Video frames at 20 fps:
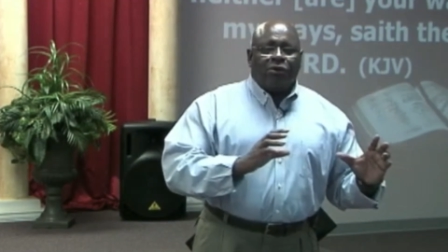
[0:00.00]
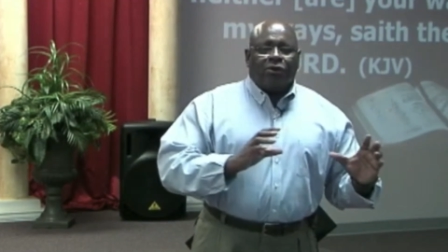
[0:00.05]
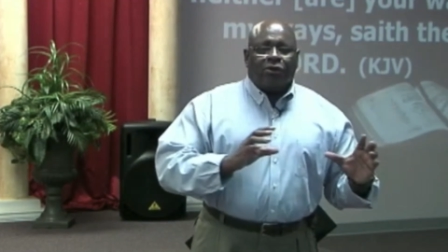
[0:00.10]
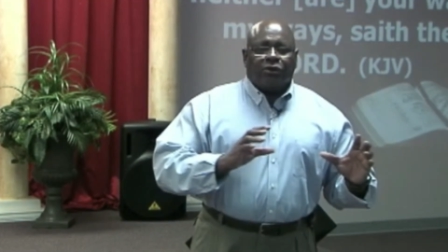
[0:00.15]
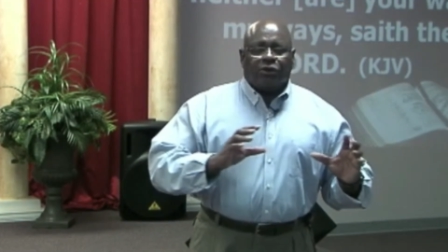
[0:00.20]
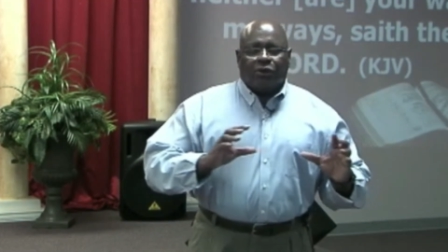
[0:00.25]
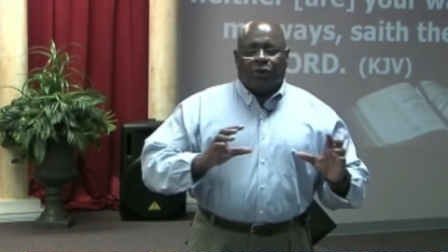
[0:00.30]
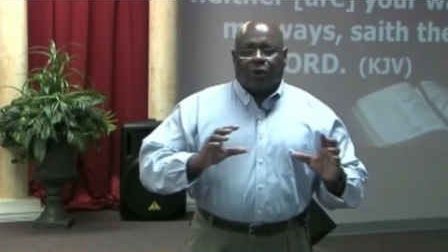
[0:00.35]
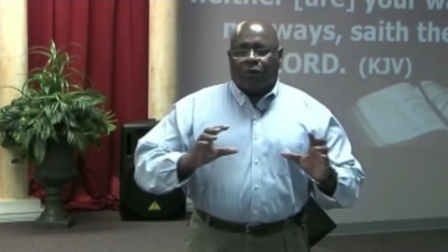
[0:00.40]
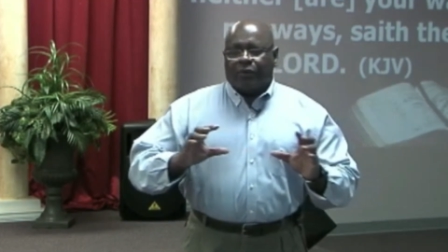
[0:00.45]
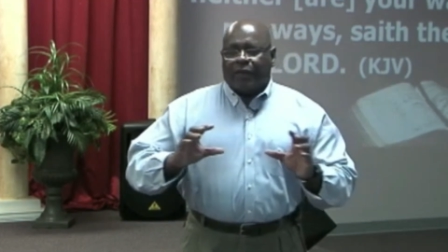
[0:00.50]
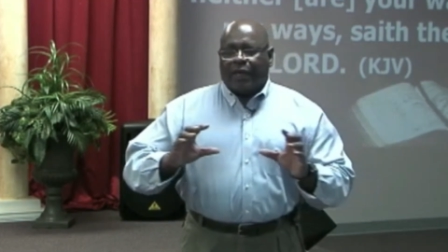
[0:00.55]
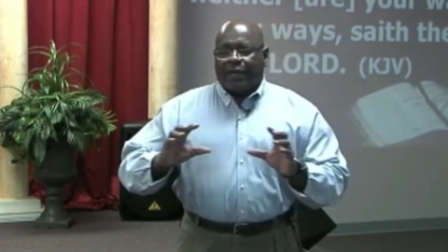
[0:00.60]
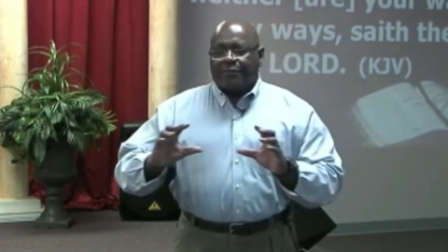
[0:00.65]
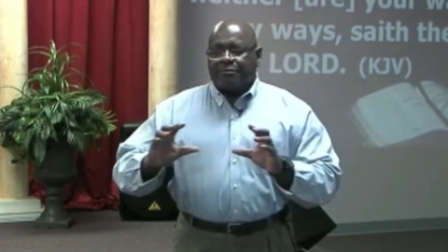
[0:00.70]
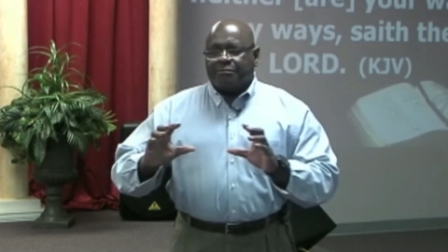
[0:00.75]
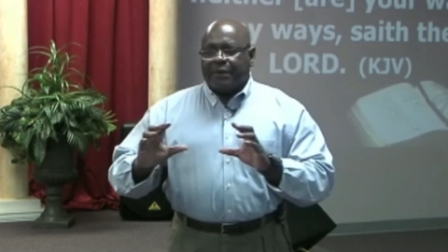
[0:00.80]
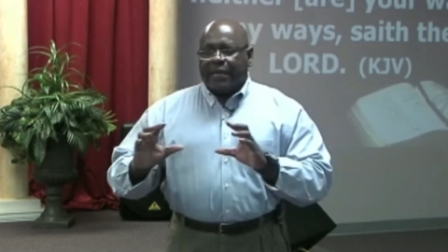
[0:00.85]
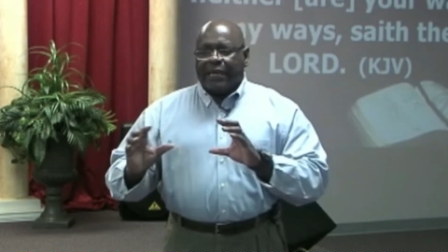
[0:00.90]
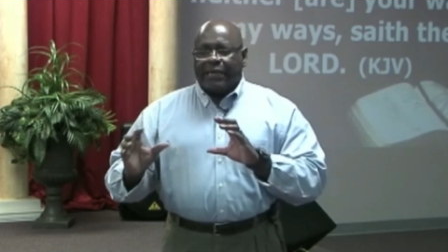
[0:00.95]
you know,
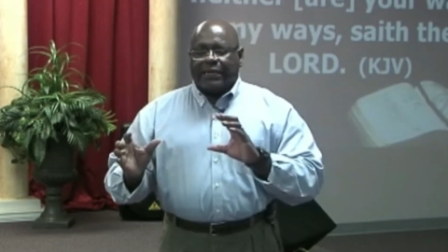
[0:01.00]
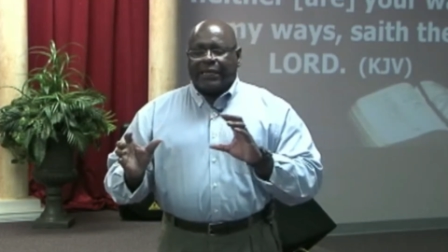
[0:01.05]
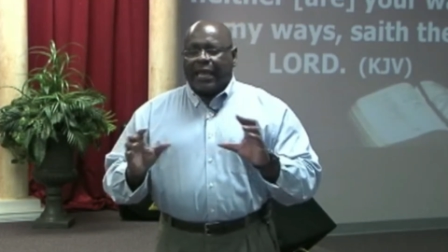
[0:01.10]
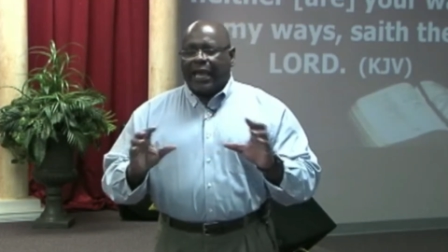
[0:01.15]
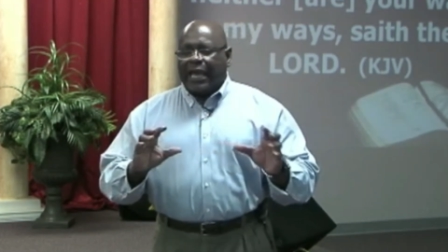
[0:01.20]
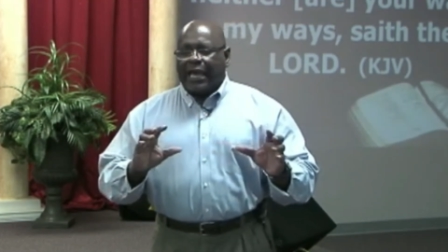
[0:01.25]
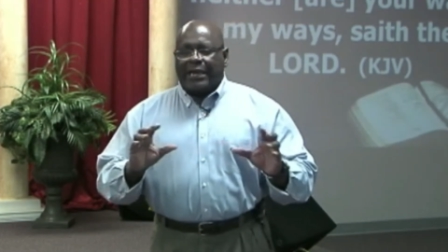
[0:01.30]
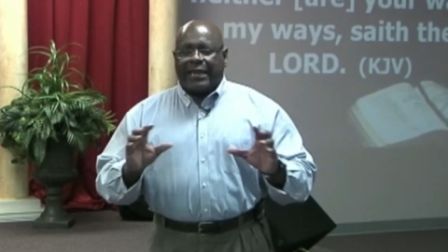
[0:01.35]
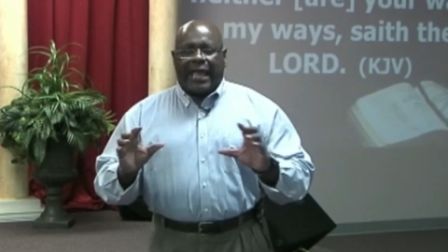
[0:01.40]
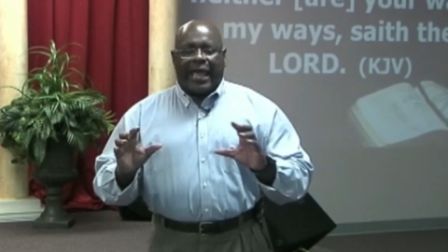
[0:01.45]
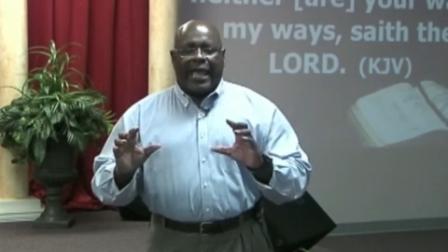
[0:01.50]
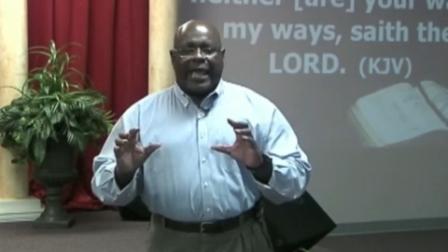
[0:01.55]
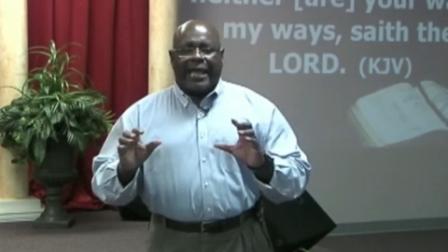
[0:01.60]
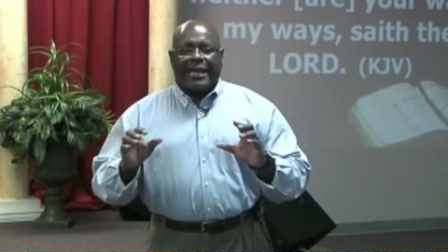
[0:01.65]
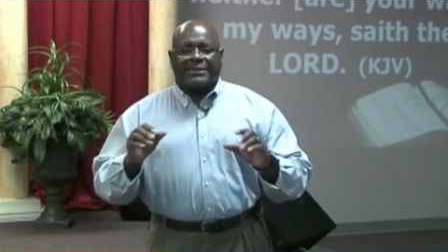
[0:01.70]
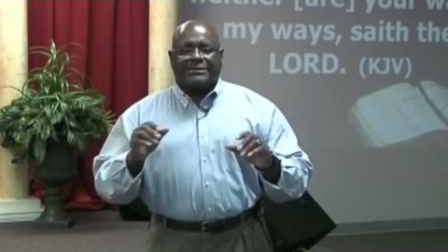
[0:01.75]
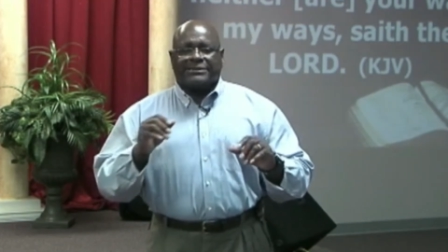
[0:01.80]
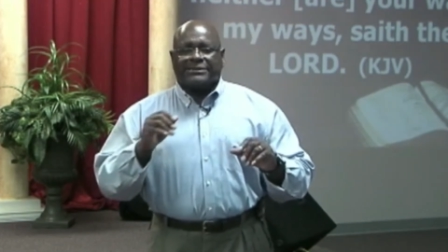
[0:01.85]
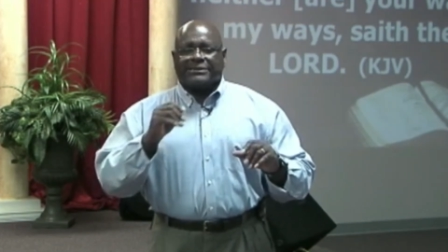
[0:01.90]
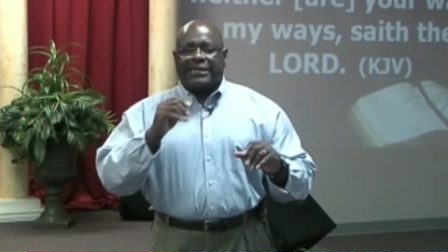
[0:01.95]
that mankind
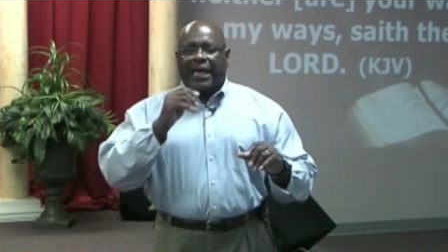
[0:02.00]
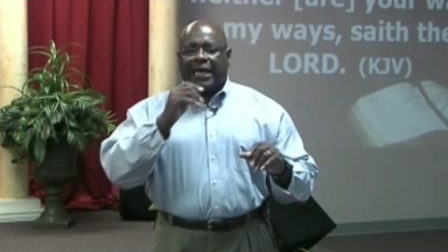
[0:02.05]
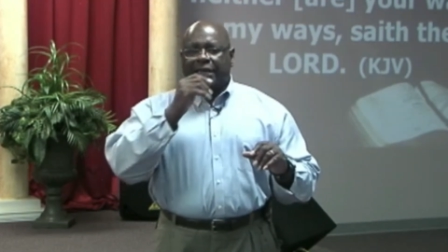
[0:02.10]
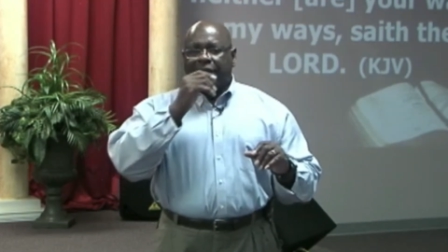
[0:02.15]
has, that